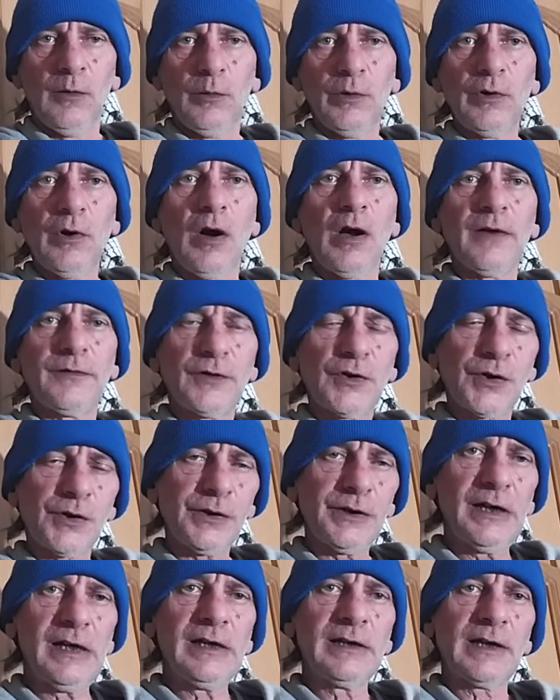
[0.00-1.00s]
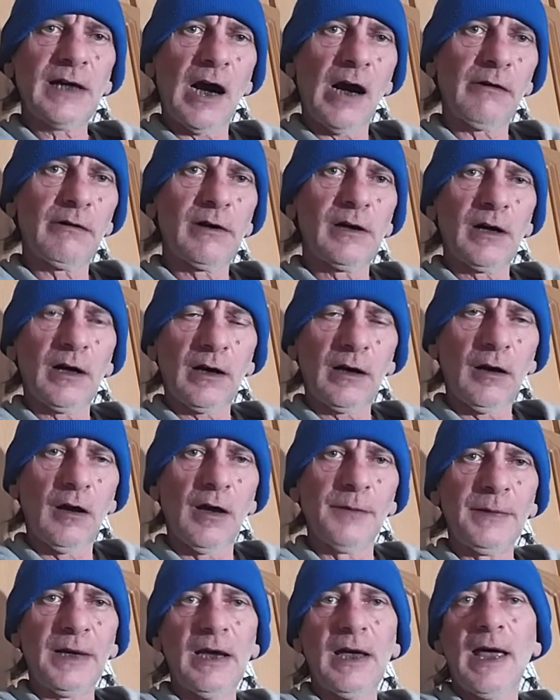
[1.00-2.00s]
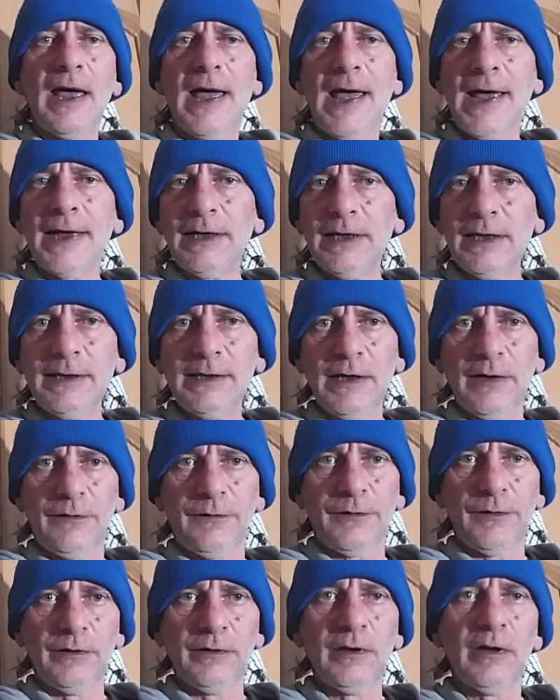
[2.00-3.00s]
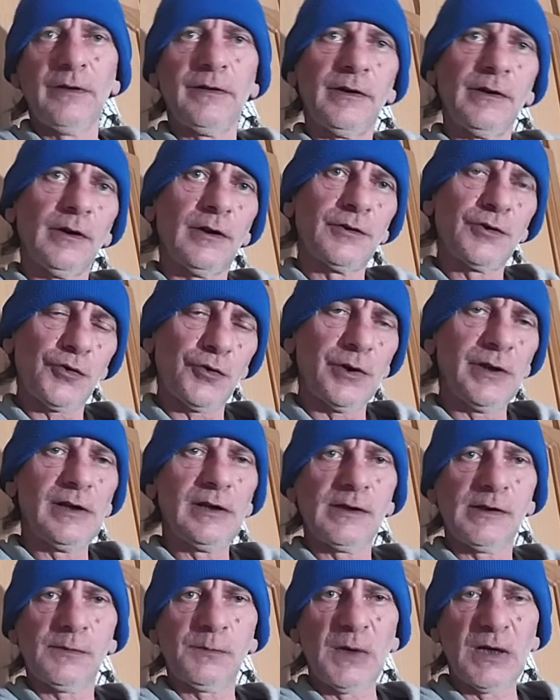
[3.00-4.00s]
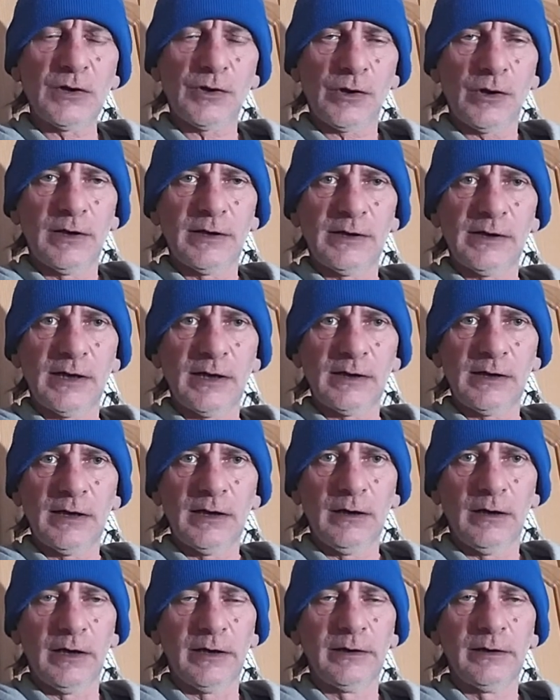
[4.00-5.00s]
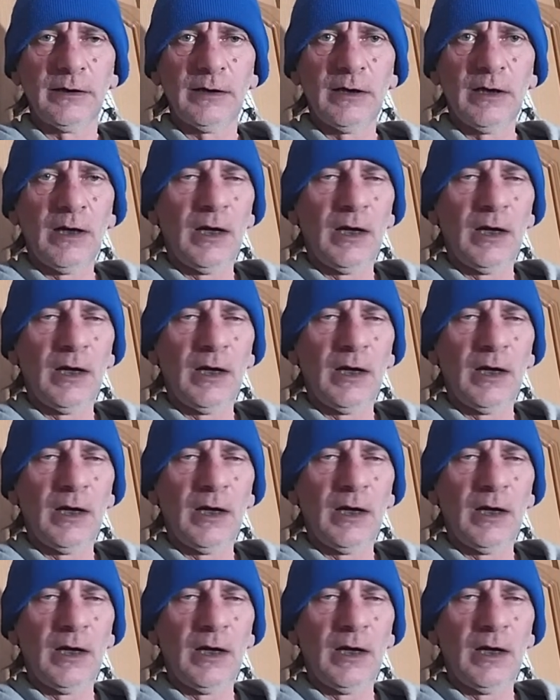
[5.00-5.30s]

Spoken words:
would I have treated Current Climate any different than I treated Spitshine 69?